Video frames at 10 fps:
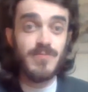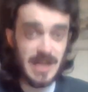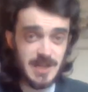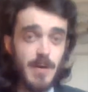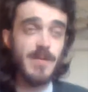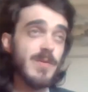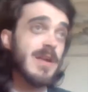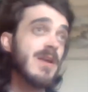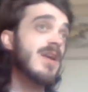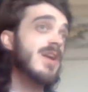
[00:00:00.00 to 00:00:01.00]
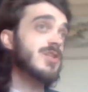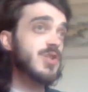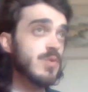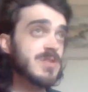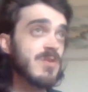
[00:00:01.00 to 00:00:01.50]
That's my view on it. It's
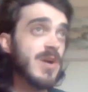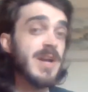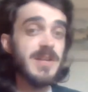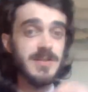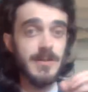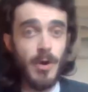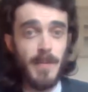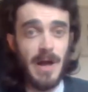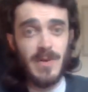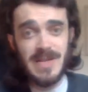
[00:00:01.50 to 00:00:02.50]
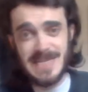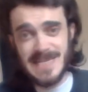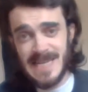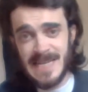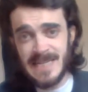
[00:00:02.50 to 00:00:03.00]
short-sighted, it's a cop-out, it's
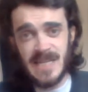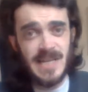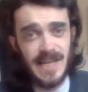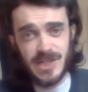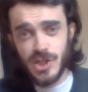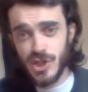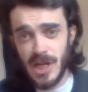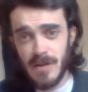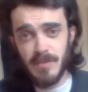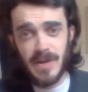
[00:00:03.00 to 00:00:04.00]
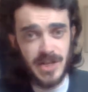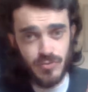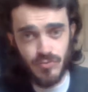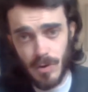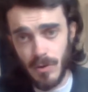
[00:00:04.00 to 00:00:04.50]
sleazy, it's cheap,
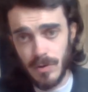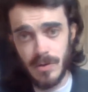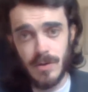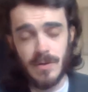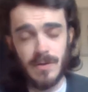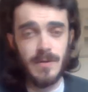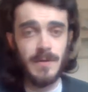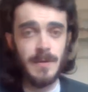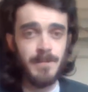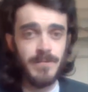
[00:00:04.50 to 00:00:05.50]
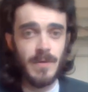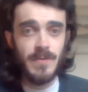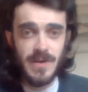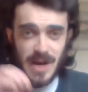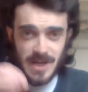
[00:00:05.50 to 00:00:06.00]
it's wrong.
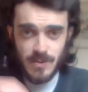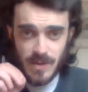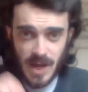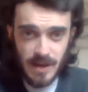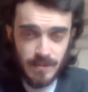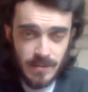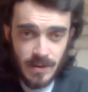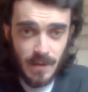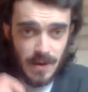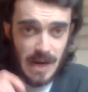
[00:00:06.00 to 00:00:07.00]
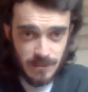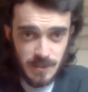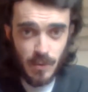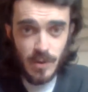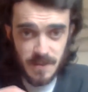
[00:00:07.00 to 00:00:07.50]
The national game, the national
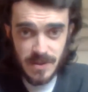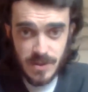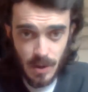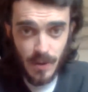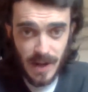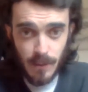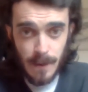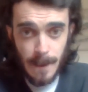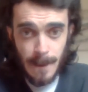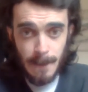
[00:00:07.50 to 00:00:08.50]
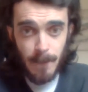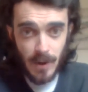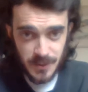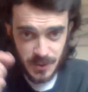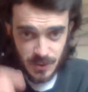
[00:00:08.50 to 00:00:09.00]
sport has been sold out
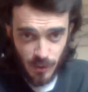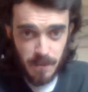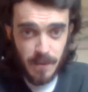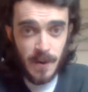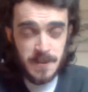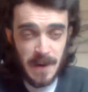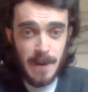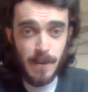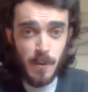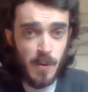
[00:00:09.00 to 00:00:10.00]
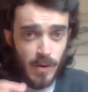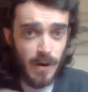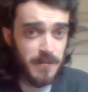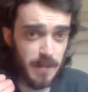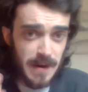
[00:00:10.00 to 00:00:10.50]
by unscrupulous people who are
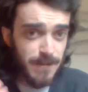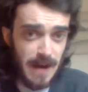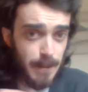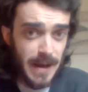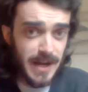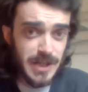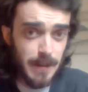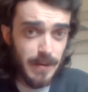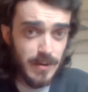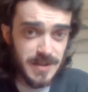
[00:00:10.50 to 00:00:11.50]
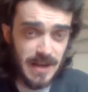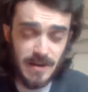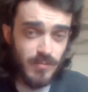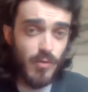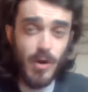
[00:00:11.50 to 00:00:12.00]
after a big fat paycheck because they
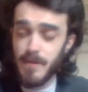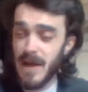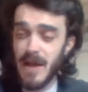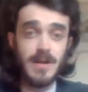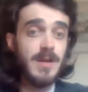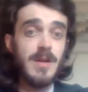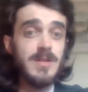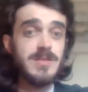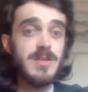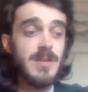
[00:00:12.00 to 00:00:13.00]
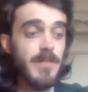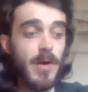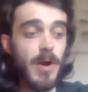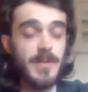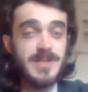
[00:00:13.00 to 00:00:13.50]
can write back to the
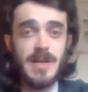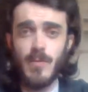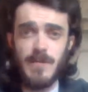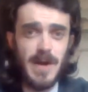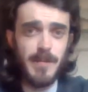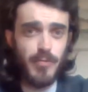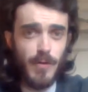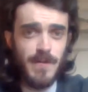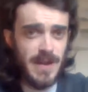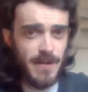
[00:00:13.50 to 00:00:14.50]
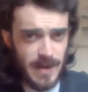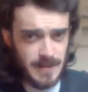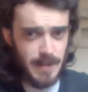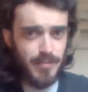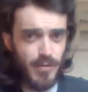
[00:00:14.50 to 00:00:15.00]
Parliament saying, we've made a profit, the FA's
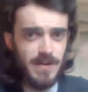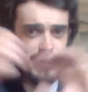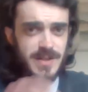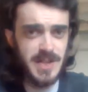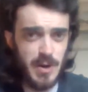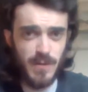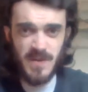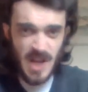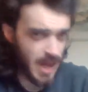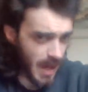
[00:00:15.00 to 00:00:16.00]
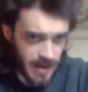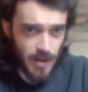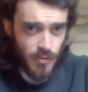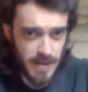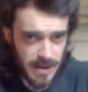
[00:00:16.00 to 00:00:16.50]
made a profit this year of
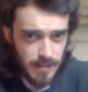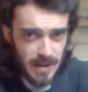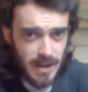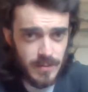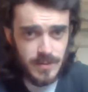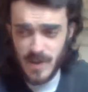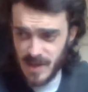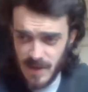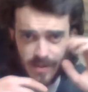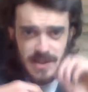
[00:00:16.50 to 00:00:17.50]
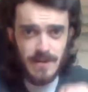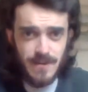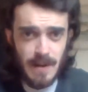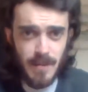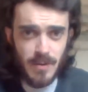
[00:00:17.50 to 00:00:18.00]
£800 million, we can give ourselves
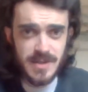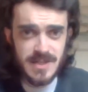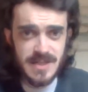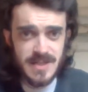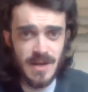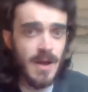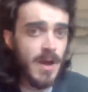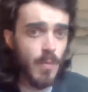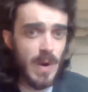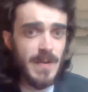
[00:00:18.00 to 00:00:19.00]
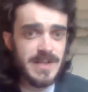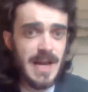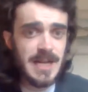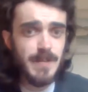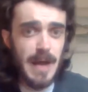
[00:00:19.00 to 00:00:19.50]
fat bonuses. We, the
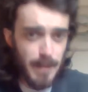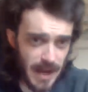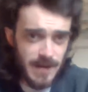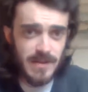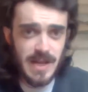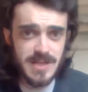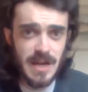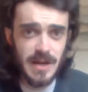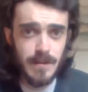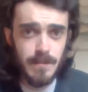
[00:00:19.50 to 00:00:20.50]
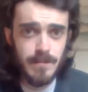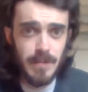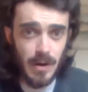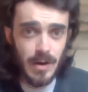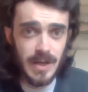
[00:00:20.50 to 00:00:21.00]
taxpayer, paid for that stadium,
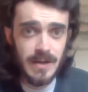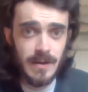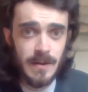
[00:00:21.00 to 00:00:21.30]
partly.